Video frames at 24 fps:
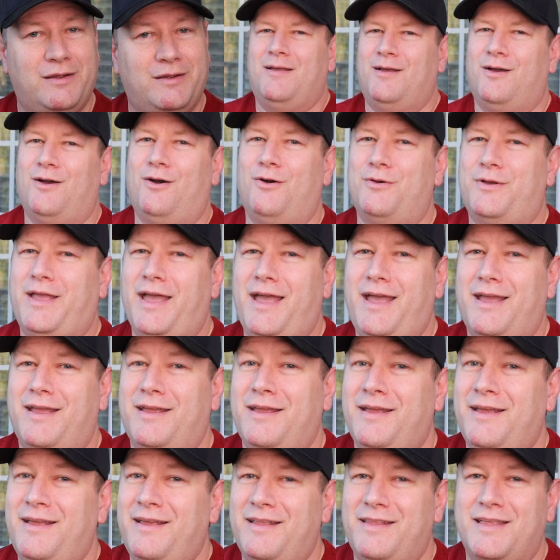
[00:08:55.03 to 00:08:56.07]
Okay,
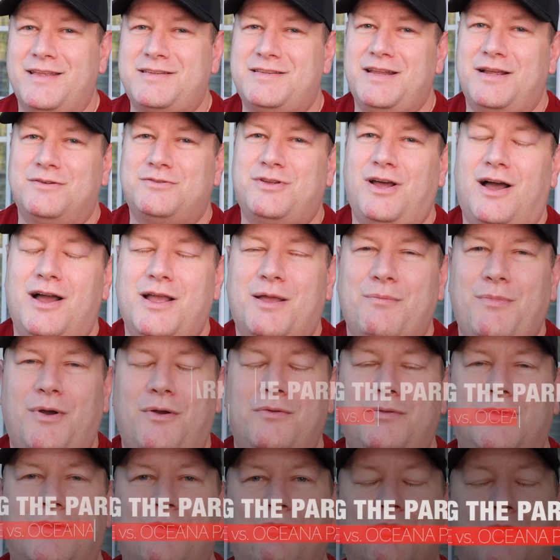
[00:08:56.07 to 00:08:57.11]
let's now talk
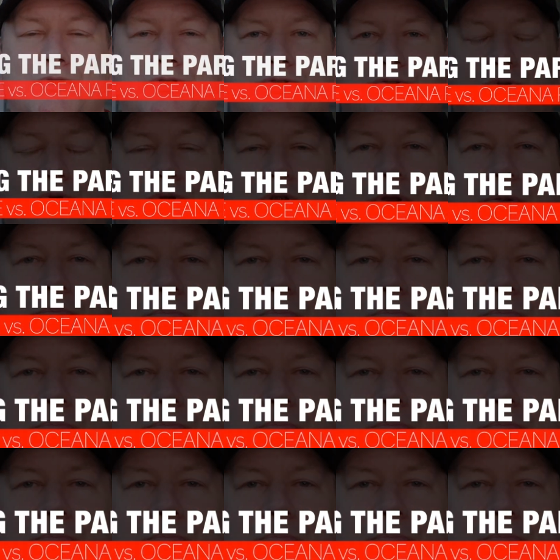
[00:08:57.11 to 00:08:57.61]
about the resort